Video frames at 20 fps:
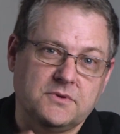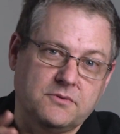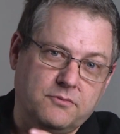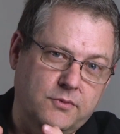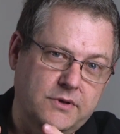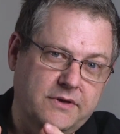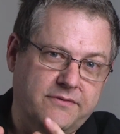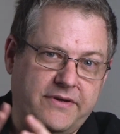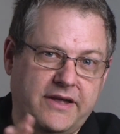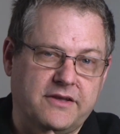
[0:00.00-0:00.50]

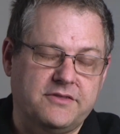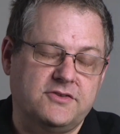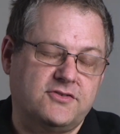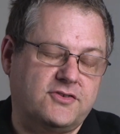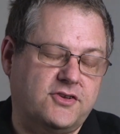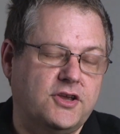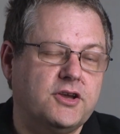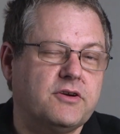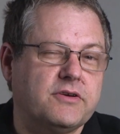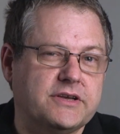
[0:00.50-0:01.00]
We found this
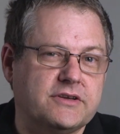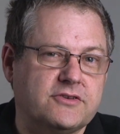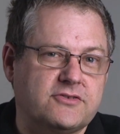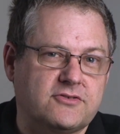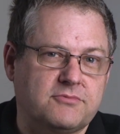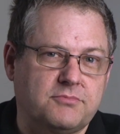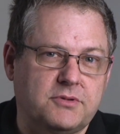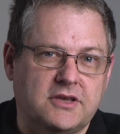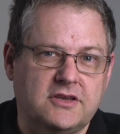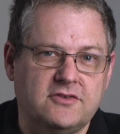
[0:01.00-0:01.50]

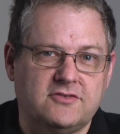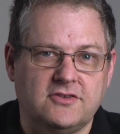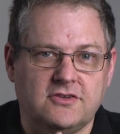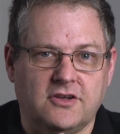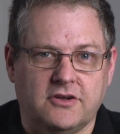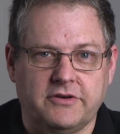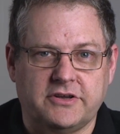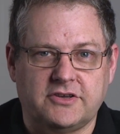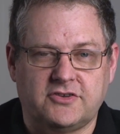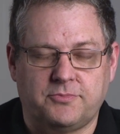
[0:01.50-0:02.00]
curious because in
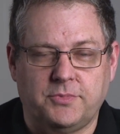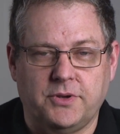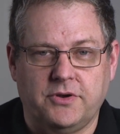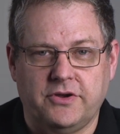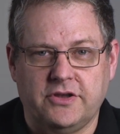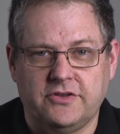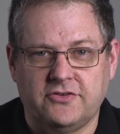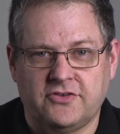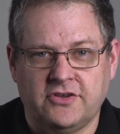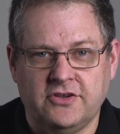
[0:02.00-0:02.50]
our
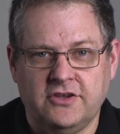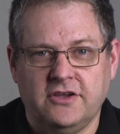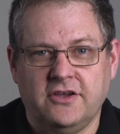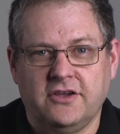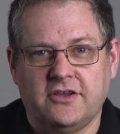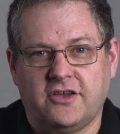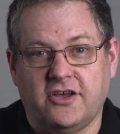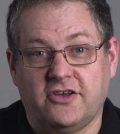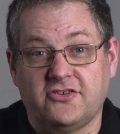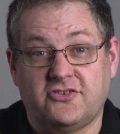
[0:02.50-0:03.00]
experience,
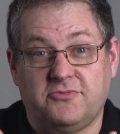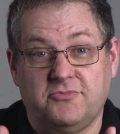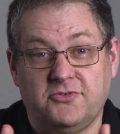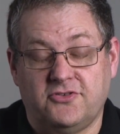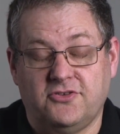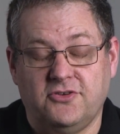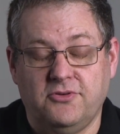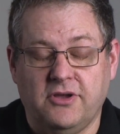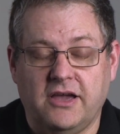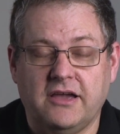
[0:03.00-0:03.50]

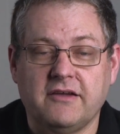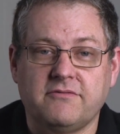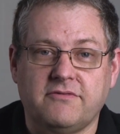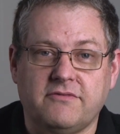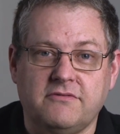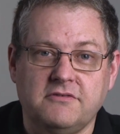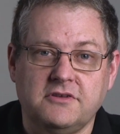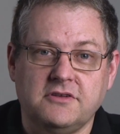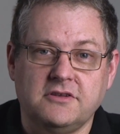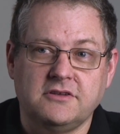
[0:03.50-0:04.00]
customers who
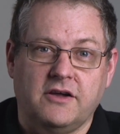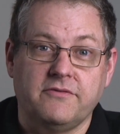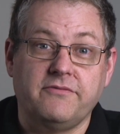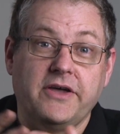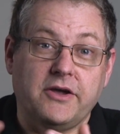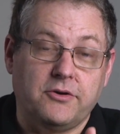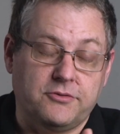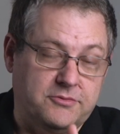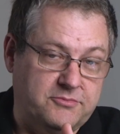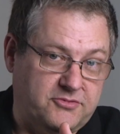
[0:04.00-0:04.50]
have
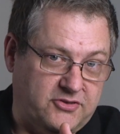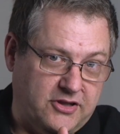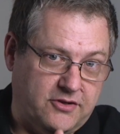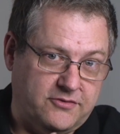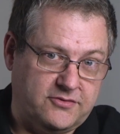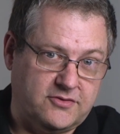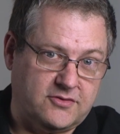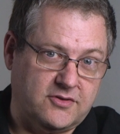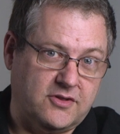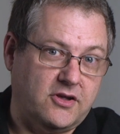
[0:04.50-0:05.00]
availed
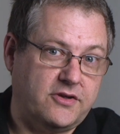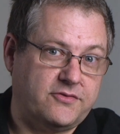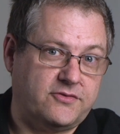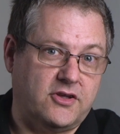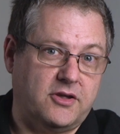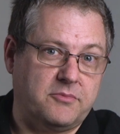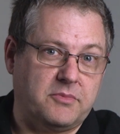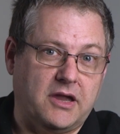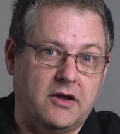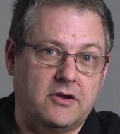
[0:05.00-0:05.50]
themselves of the
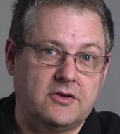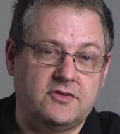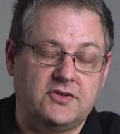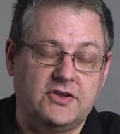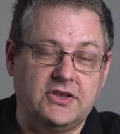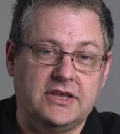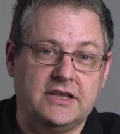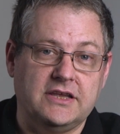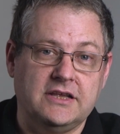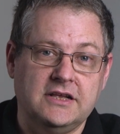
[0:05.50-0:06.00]
lifetime
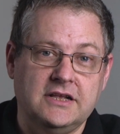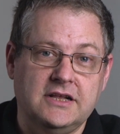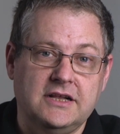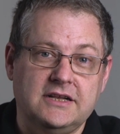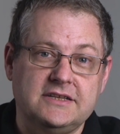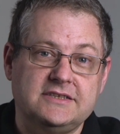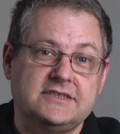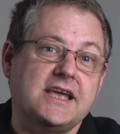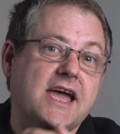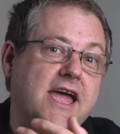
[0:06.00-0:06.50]
guarantee
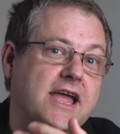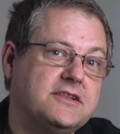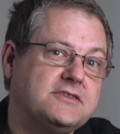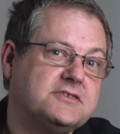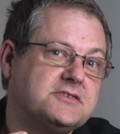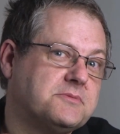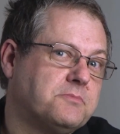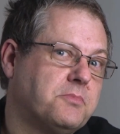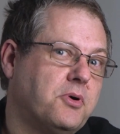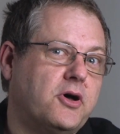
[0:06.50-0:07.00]

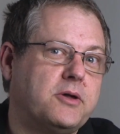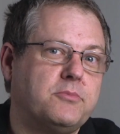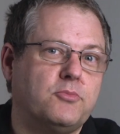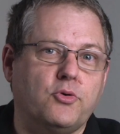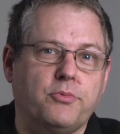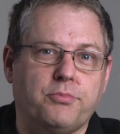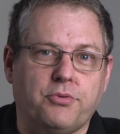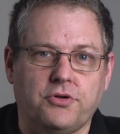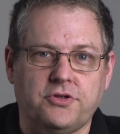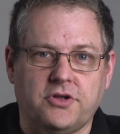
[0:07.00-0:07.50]
tend to buy
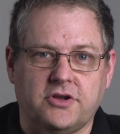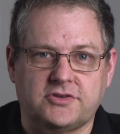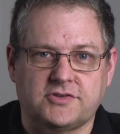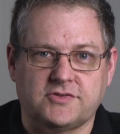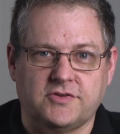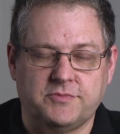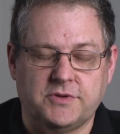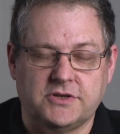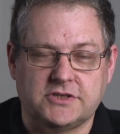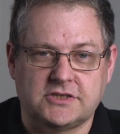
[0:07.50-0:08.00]
more products
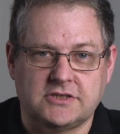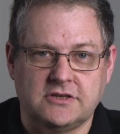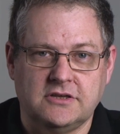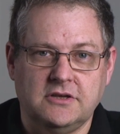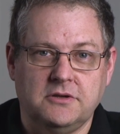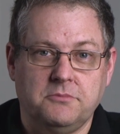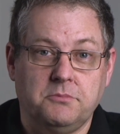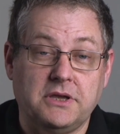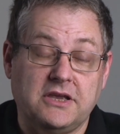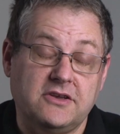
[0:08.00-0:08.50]
from us
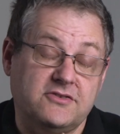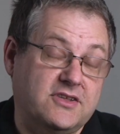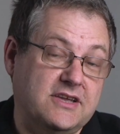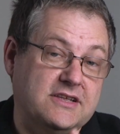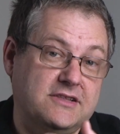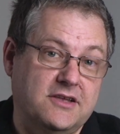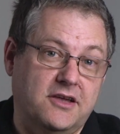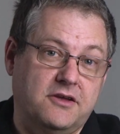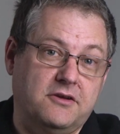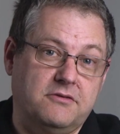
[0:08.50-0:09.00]
because they
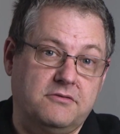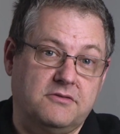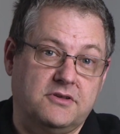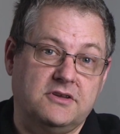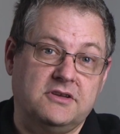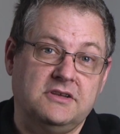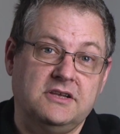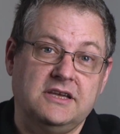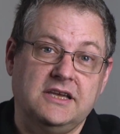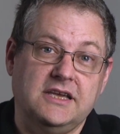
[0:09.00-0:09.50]
know
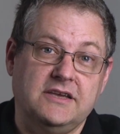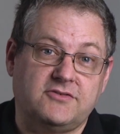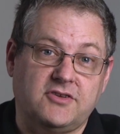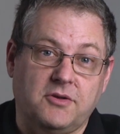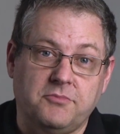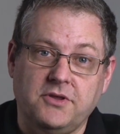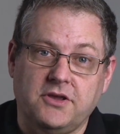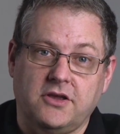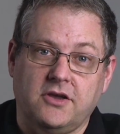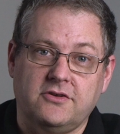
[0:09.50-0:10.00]
that if
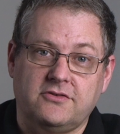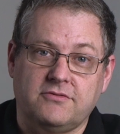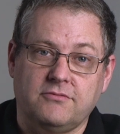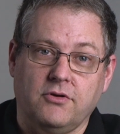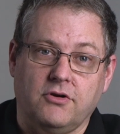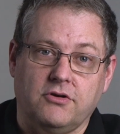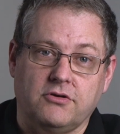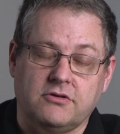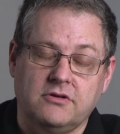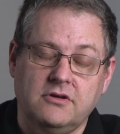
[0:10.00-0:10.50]
something goes
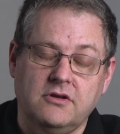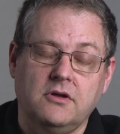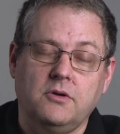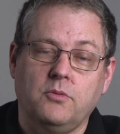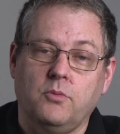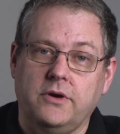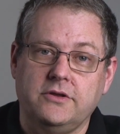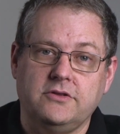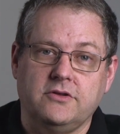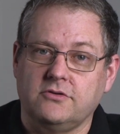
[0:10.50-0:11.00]
wrong,
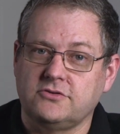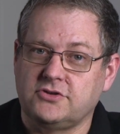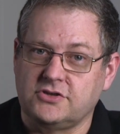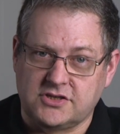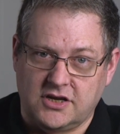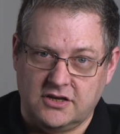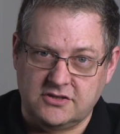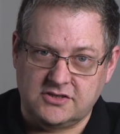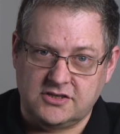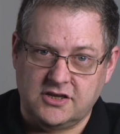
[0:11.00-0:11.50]
we're not
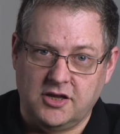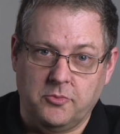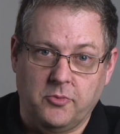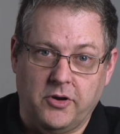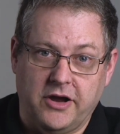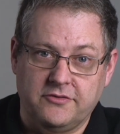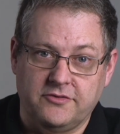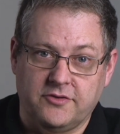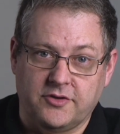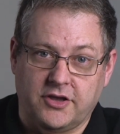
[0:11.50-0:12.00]
just going to turn
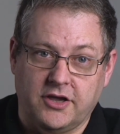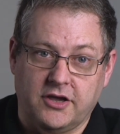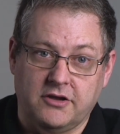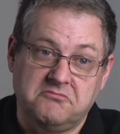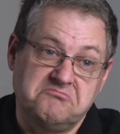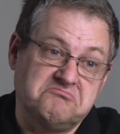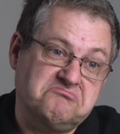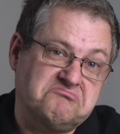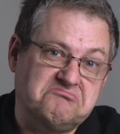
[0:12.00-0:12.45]
around and go,